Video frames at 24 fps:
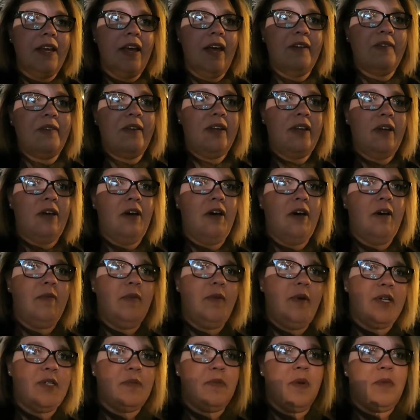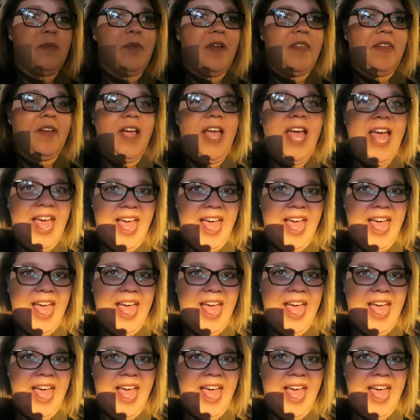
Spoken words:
I'm gonna go home and watch Big Brother.